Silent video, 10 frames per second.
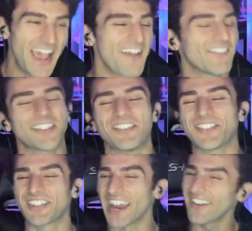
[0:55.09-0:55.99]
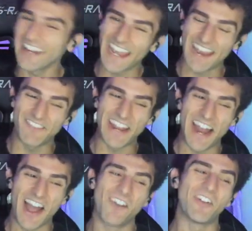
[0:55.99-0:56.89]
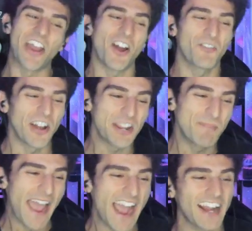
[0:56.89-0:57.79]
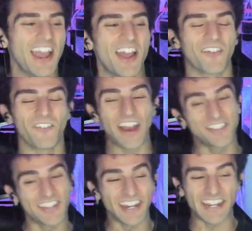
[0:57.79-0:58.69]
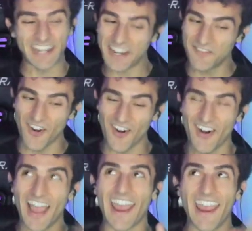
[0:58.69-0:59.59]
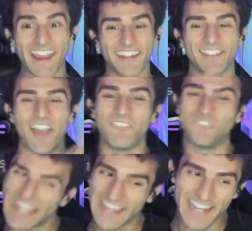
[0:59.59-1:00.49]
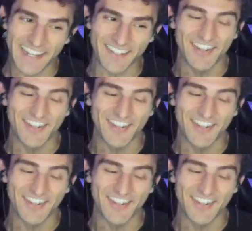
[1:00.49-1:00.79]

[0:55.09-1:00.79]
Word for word: For some scary gaming? Um, we are running back Resident Evil 8 Village.